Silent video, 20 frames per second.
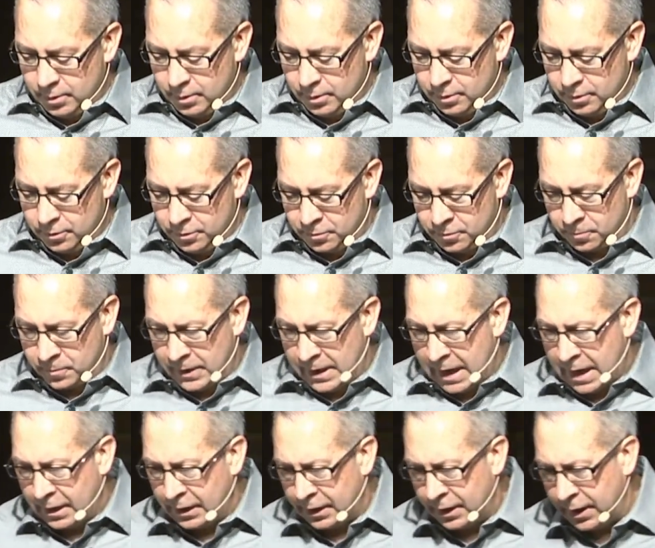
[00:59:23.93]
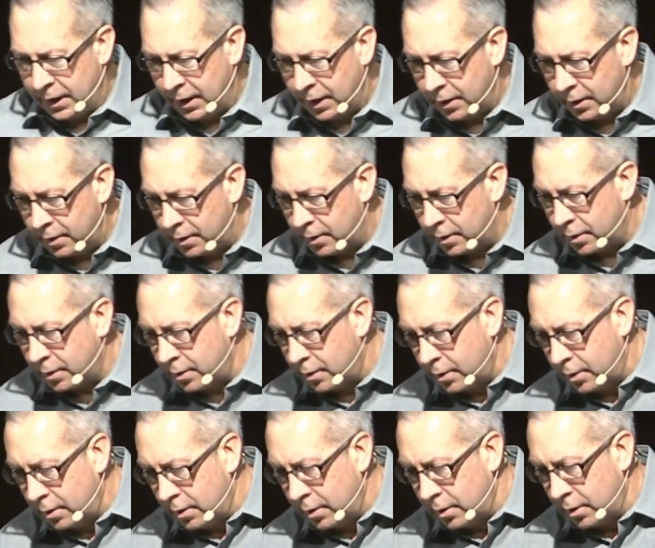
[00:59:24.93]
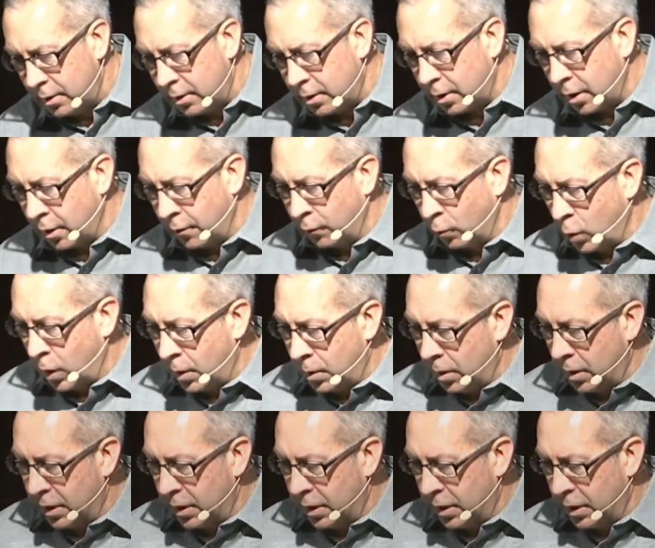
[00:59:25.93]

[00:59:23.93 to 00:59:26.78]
The reality of what is